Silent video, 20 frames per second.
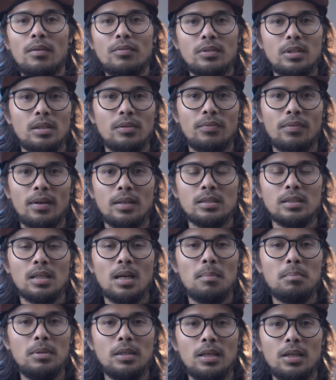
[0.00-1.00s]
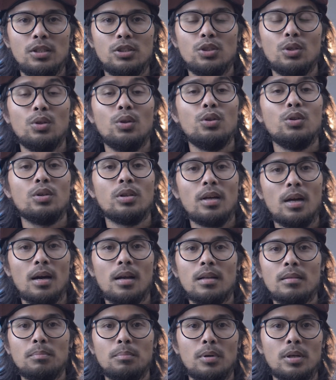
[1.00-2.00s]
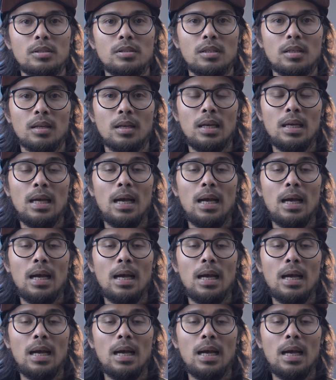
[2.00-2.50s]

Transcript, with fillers: After Effects application on your current project.